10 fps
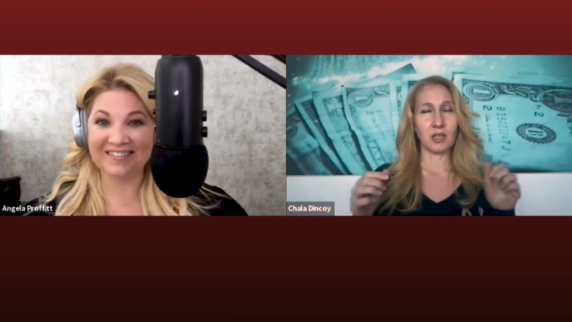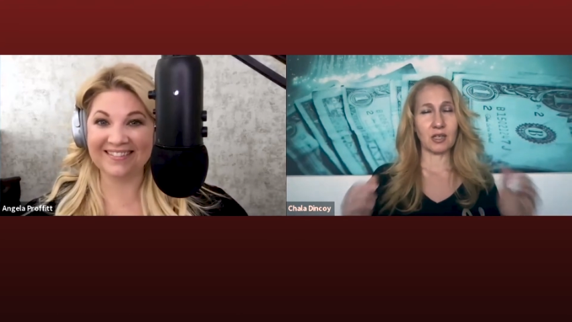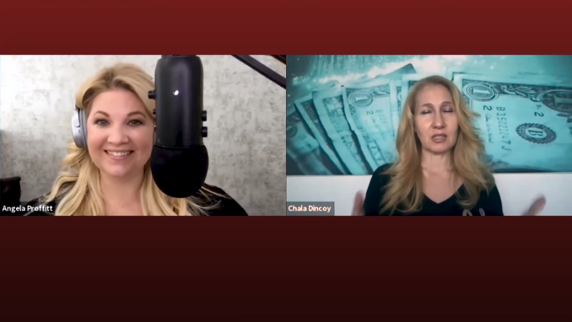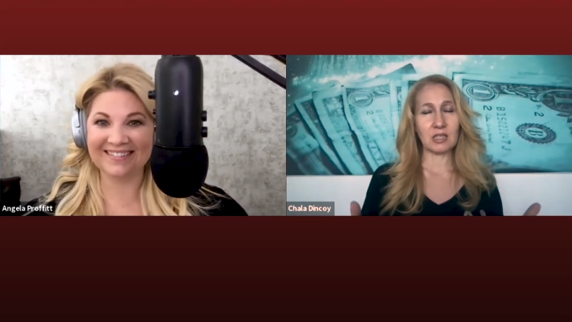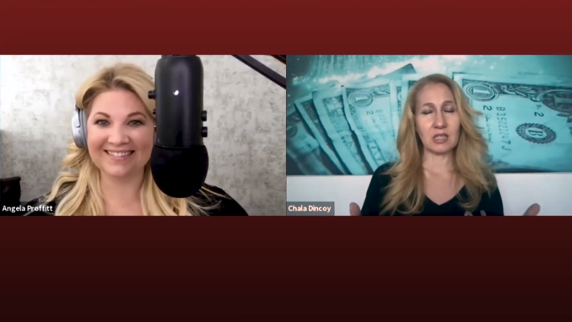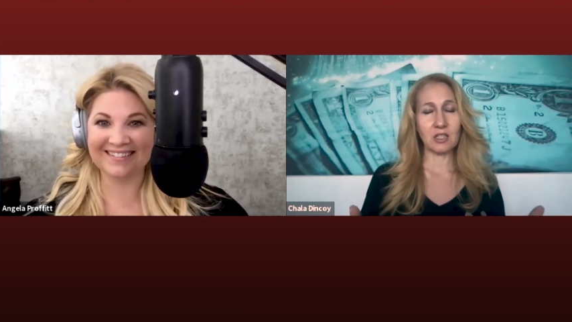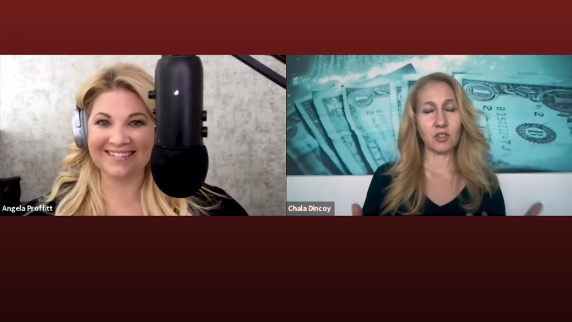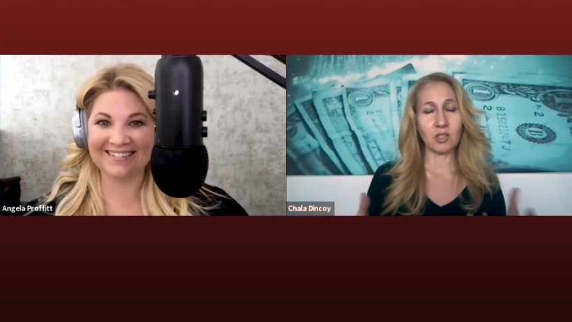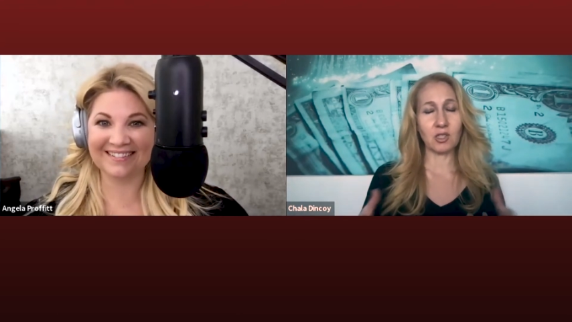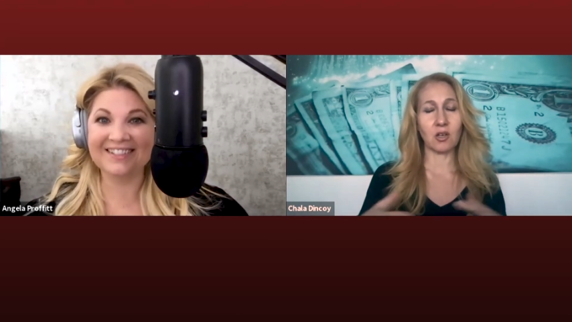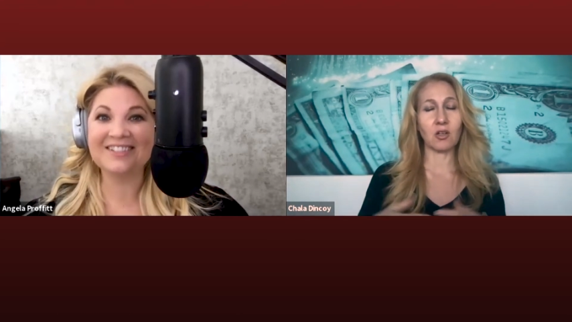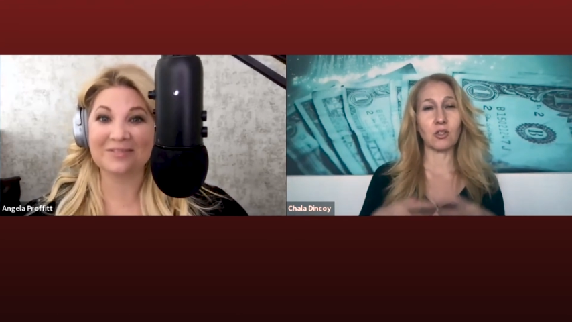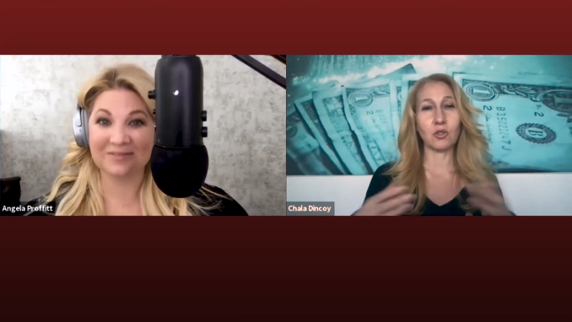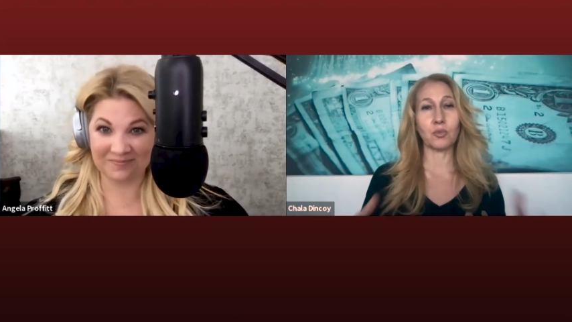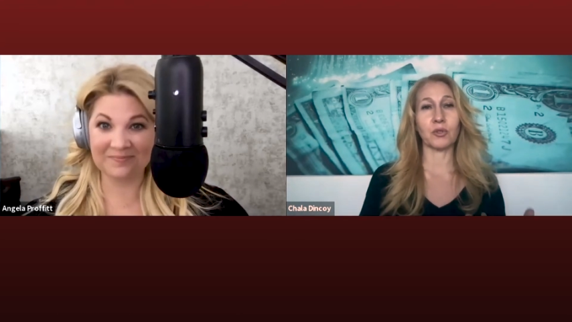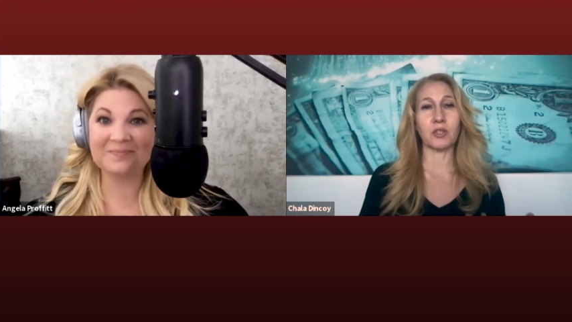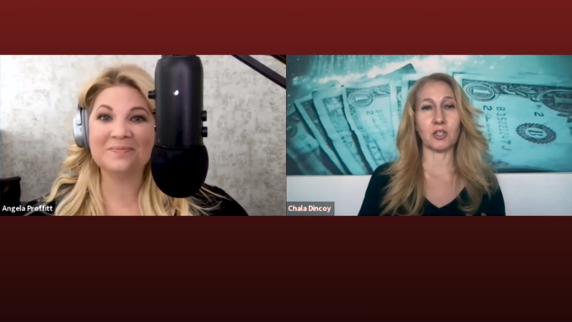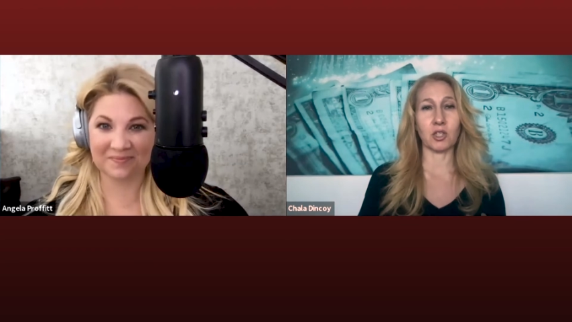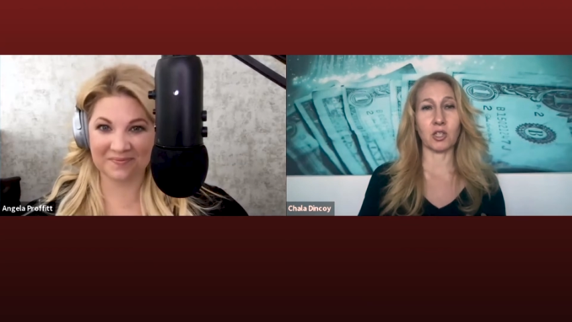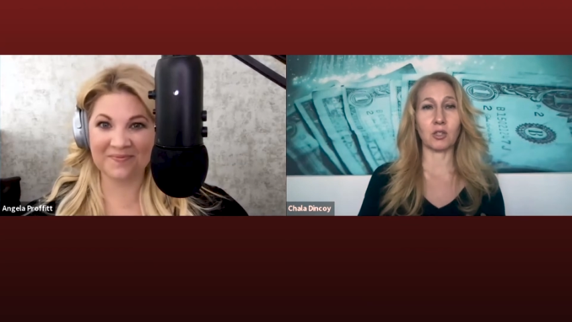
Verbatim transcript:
Speaker 1: that I teach is called super niching.